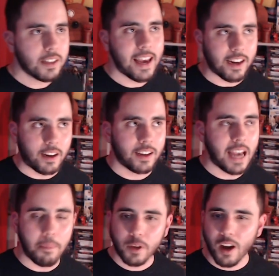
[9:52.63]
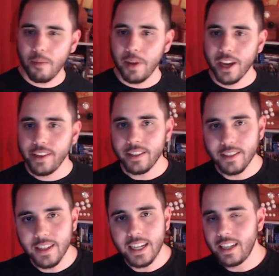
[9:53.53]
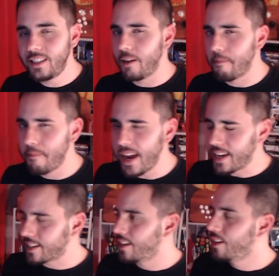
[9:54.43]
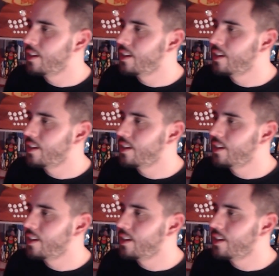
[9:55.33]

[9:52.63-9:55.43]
that Capcom needed to make.